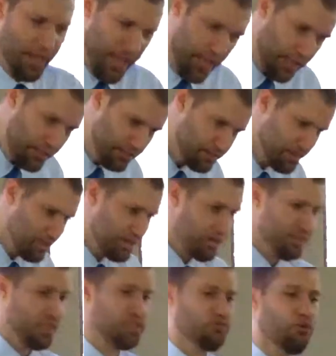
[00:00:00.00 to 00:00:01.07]
okay,
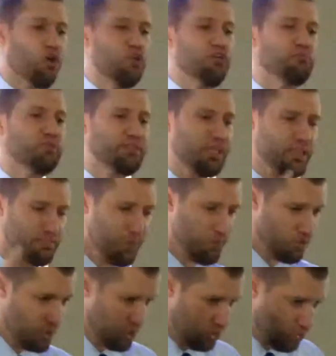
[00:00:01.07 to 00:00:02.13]
thus far you've been telling me
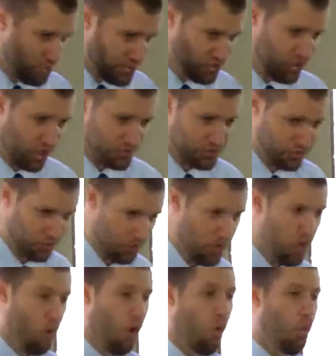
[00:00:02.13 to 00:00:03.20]
what the law does not
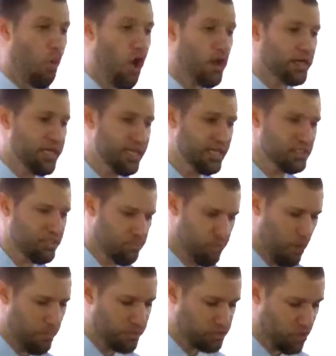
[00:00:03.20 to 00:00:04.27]
do. What is the
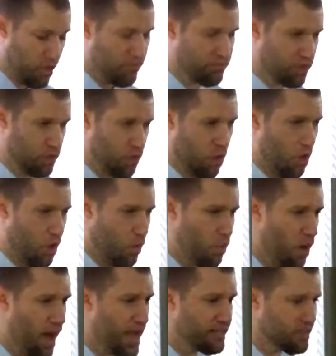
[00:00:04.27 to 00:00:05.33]
purpose of the law?
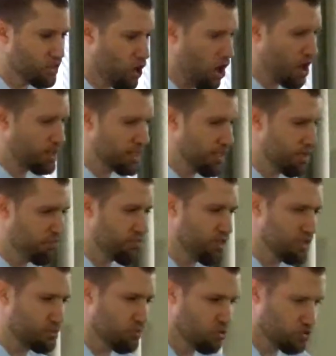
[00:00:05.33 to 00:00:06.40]
Why did God give
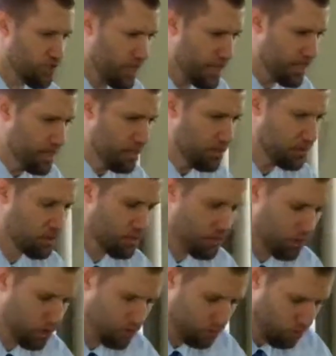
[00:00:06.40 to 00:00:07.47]
this Mosaic
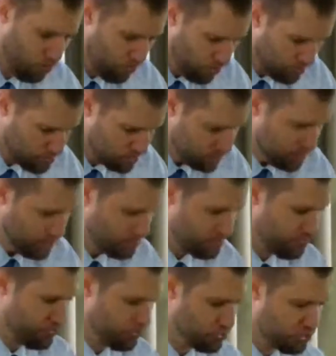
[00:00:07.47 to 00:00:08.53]
law?
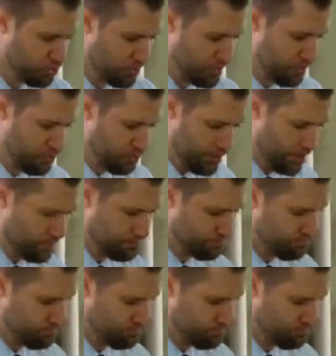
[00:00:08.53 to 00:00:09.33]
Verse 23.